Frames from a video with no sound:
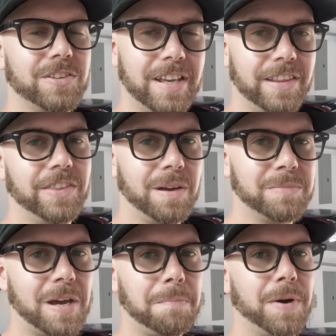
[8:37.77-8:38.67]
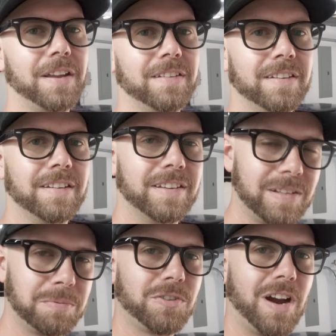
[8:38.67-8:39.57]
hit the thumbs up button,
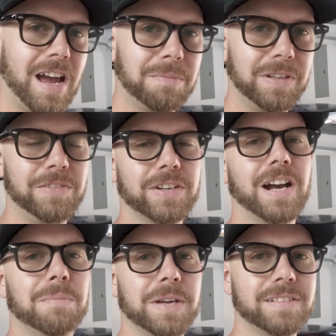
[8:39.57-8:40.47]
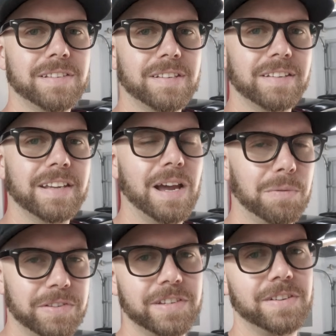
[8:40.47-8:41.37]
subscribe, leave your comments, and I
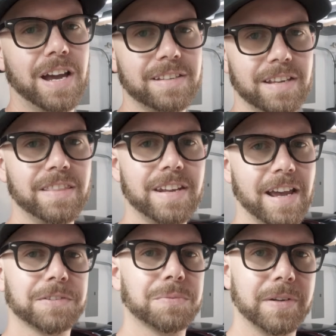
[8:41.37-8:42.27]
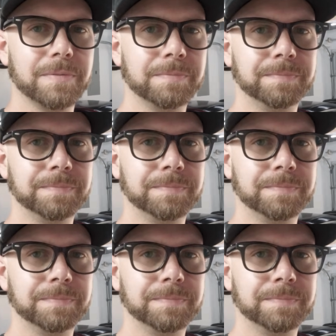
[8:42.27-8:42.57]
will see you guys in the next one.